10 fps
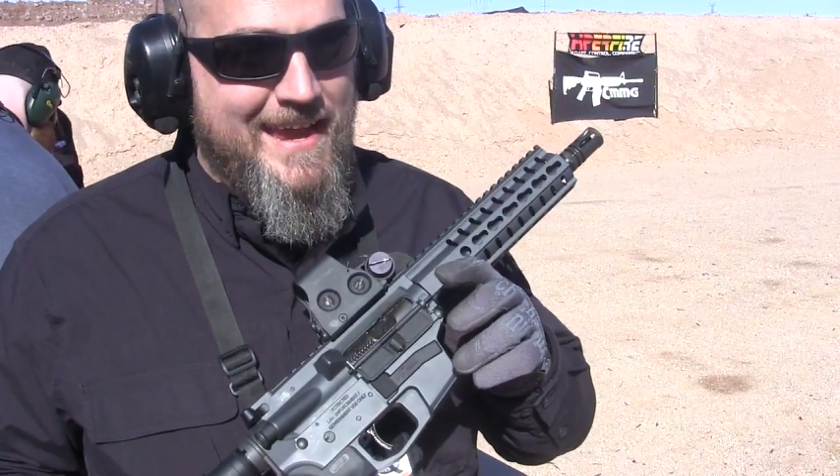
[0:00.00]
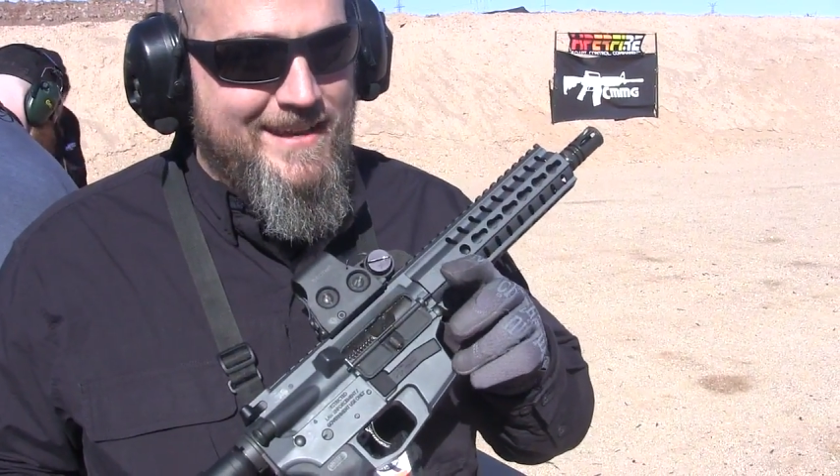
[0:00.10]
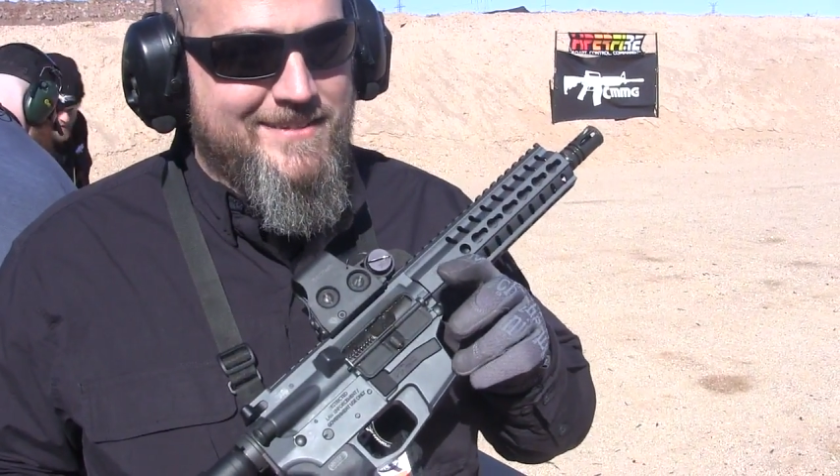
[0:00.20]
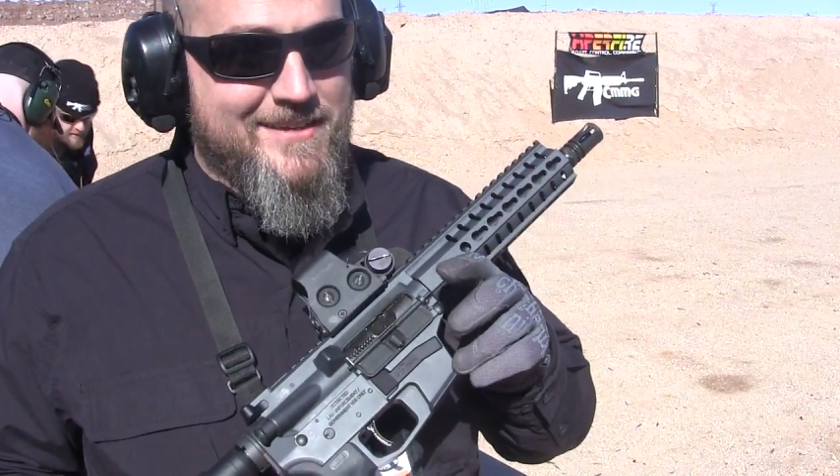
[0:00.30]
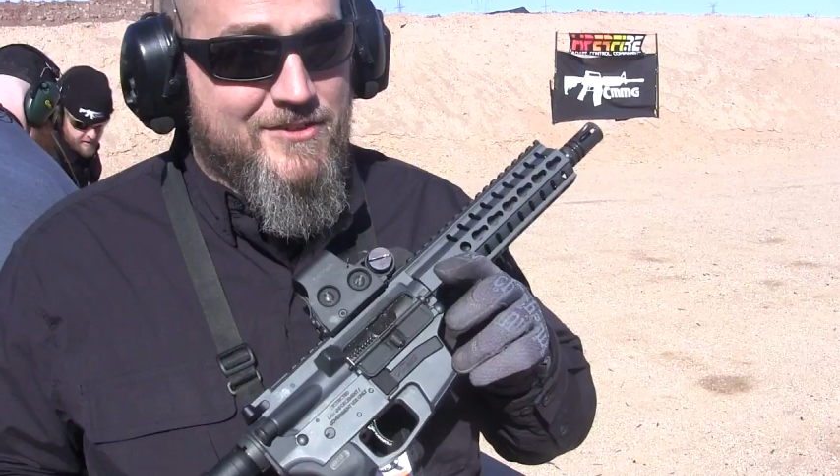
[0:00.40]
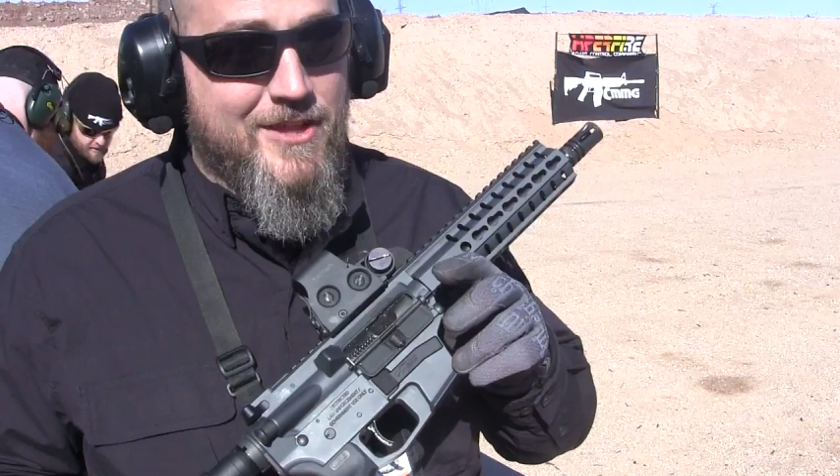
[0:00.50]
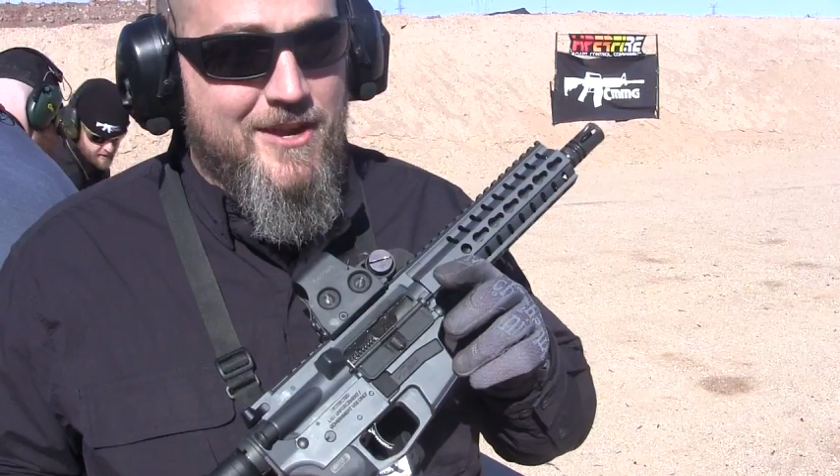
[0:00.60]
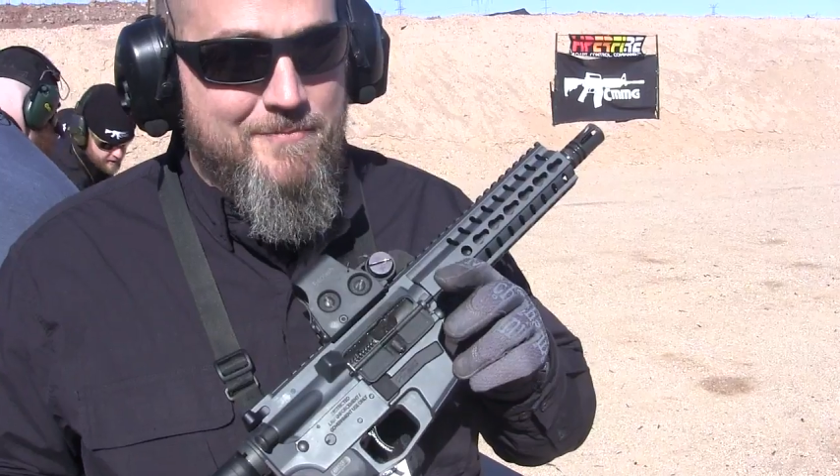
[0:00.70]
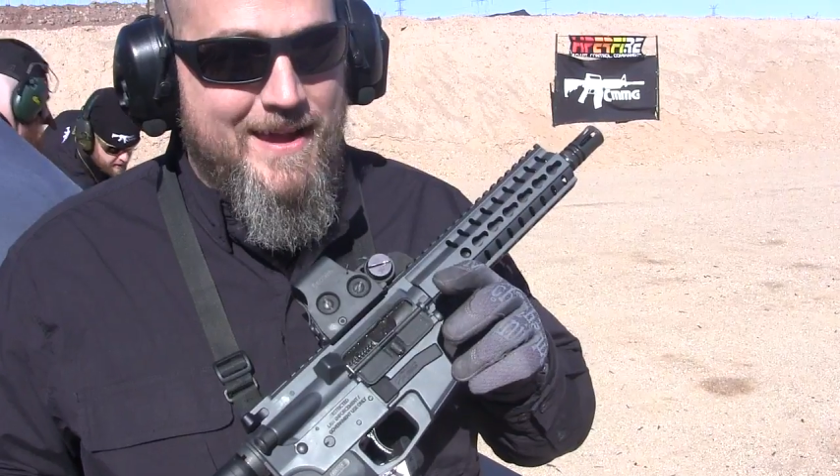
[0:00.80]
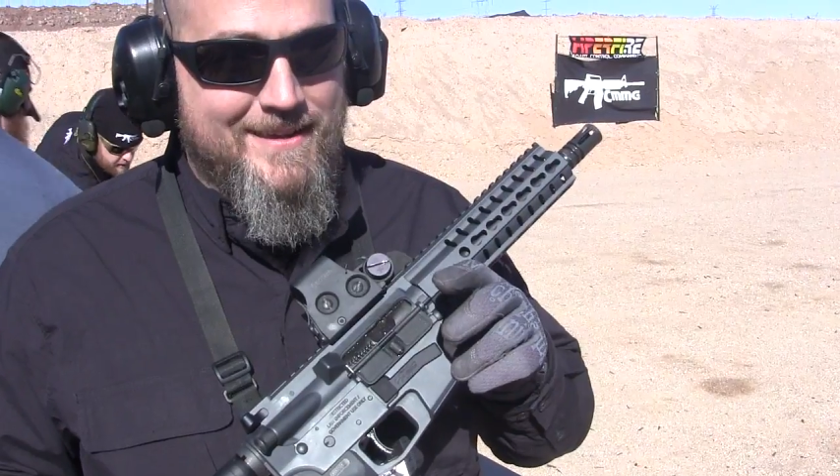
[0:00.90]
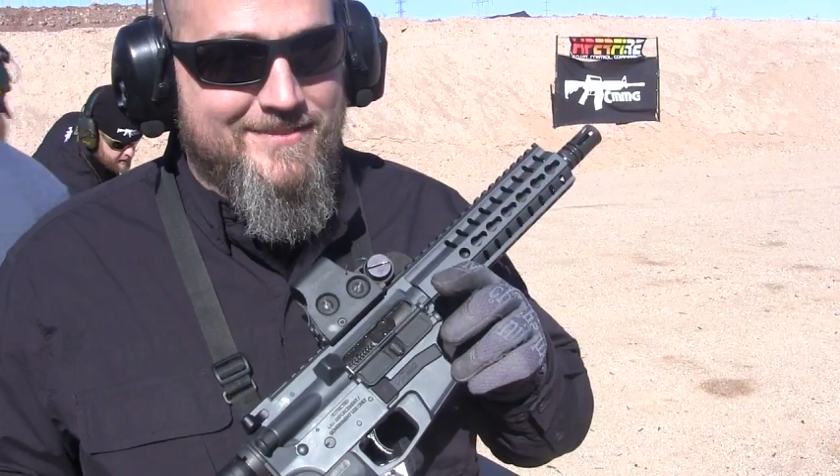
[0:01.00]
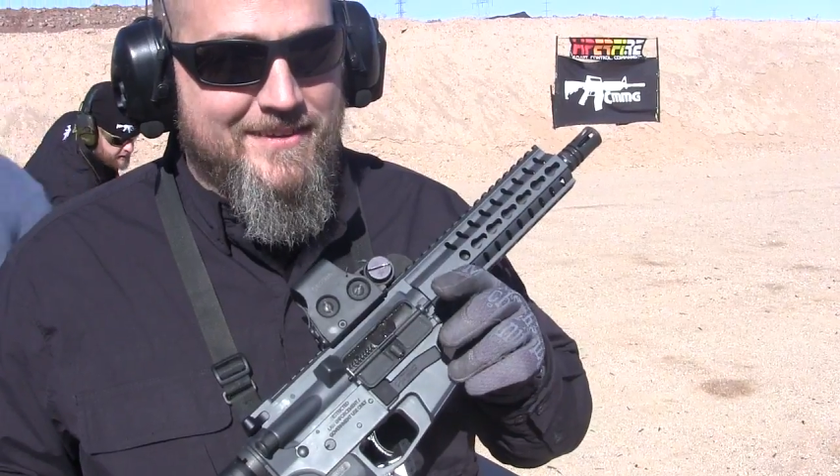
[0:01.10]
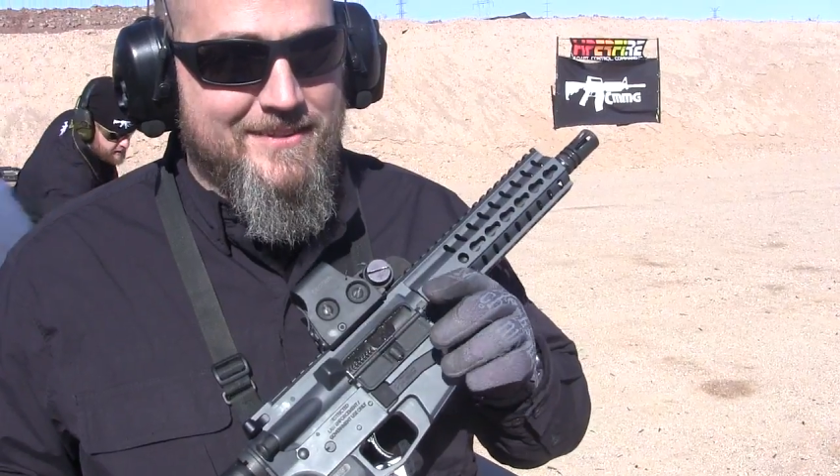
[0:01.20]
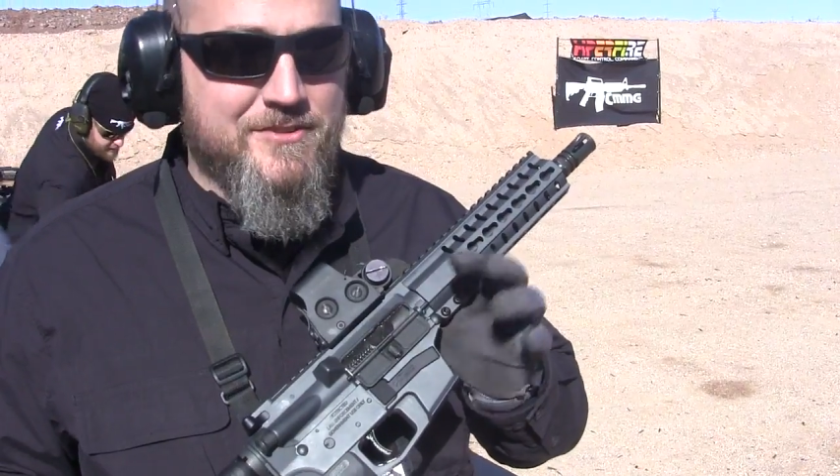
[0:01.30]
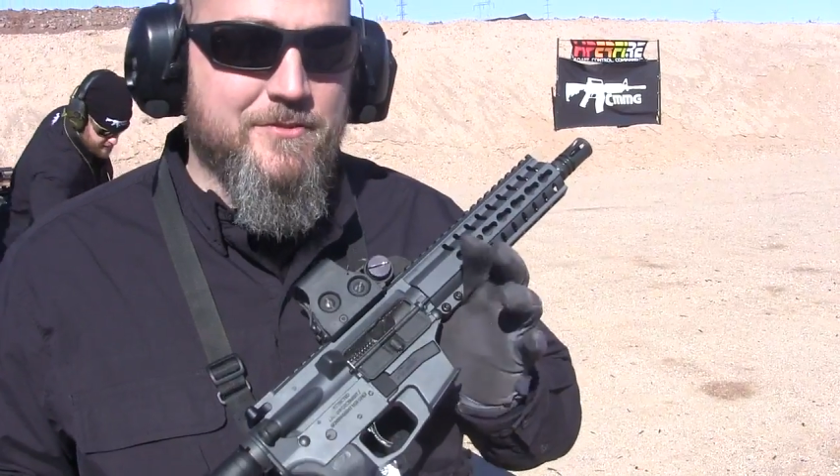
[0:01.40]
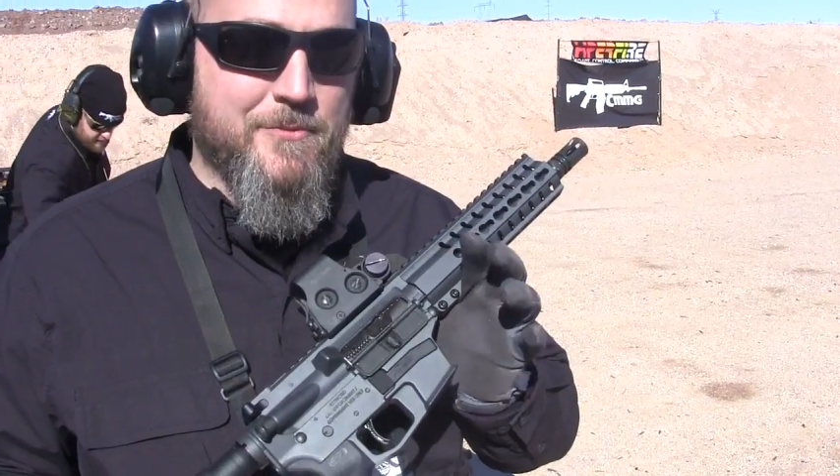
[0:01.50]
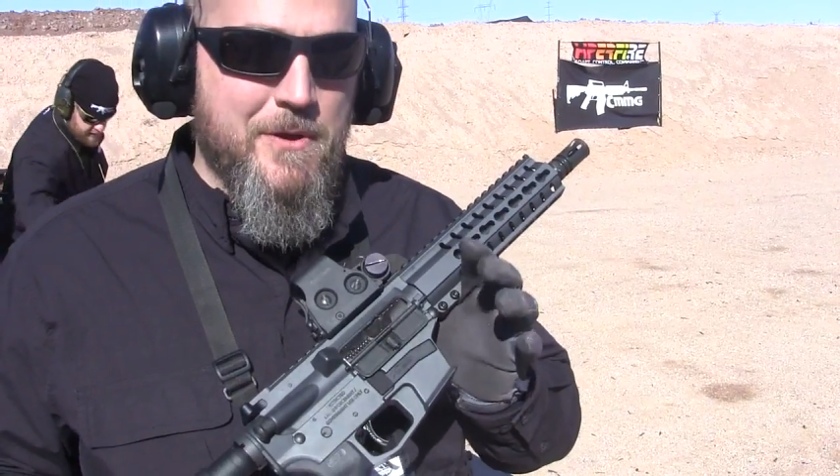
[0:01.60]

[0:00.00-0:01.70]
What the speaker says: and it takes Glock magazines.